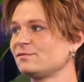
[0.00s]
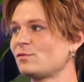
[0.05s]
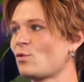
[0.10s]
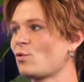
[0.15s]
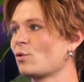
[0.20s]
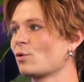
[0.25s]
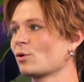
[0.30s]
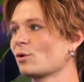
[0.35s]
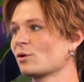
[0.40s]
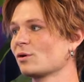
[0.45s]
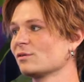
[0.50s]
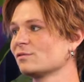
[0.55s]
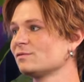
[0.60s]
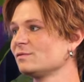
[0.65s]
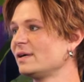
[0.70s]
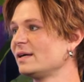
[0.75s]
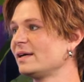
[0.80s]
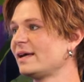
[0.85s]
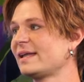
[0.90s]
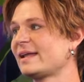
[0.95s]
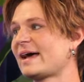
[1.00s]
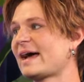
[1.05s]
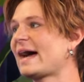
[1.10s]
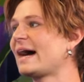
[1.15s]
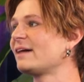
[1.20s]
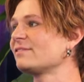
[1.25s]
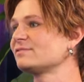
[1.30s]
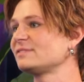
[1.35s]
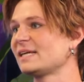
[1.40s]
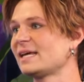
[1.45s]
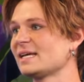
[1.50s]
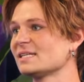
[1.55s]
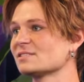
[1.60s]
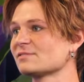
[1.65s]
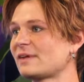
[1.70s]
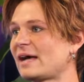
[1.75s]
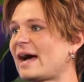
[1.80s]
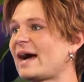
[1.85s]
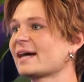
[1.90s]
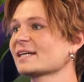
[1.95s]
4.5 days
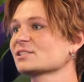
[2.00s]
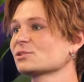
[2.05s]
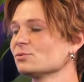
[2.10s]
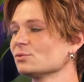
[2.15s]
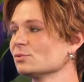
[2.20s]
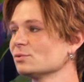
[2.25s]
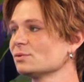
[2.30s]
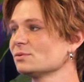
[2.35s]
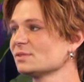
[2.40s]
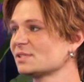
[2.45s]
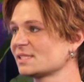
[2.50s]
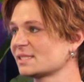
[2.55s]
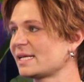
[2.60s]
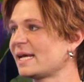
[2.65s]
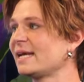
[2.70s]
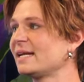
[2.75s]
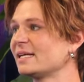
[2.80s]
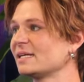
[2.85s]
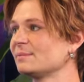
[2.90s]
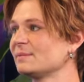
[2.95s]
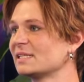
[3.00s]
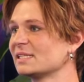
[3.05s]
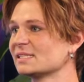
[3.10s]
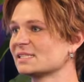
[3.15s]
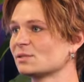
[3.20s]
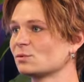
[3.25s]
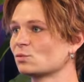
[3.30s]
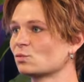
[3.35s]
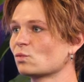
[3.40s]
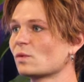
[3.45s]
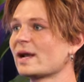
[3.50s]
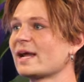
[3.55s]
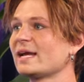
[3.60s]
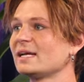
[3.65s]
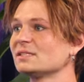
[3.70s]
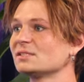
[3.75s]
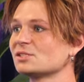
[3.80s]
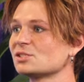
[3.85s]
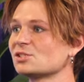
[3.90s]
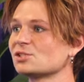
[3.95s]
of actual skating because it
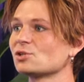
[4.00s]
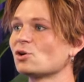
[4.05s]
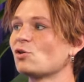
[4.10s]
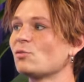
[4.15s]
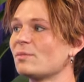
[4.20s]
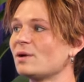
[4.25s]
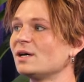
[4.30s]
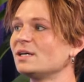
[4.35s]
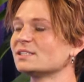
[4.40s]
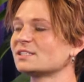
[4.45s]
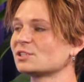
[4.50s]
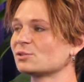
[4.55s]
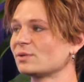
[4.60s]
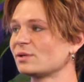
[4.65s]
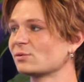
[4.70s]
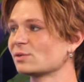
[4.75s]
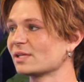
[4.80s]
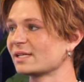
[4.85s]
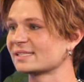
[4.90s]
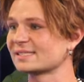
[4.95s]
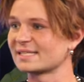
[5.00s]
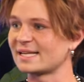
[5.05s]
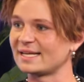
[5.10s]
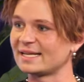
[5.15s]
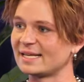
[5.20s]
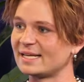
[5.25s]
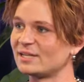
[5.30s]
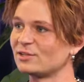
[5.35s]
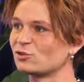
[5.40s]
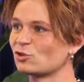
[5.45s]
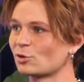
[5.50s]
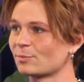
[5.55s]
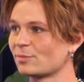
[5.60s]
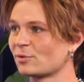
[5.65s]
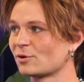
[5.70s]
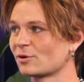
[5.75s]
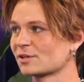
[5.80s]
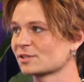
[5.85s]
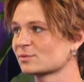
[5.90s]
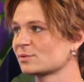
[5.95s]
rained so much. So we were like skating indoor
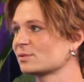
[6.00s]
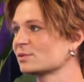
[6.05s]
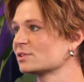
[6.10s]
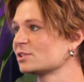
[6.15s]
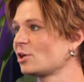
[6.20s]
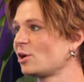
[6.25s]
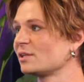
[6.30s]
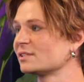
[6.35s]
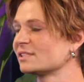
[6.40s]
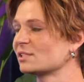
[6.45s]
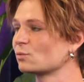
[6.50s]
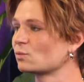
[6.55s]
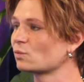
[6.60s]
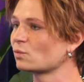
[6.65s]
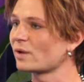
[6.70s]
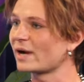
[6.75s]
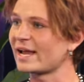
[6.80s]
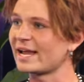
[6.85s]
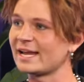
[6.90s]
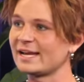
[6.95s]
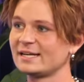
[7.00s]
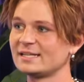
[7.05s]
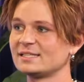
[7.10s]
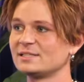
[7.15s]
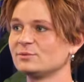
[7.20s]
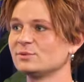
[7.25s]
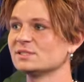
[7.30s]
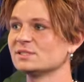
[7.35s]
parks. We were dodging rain, and it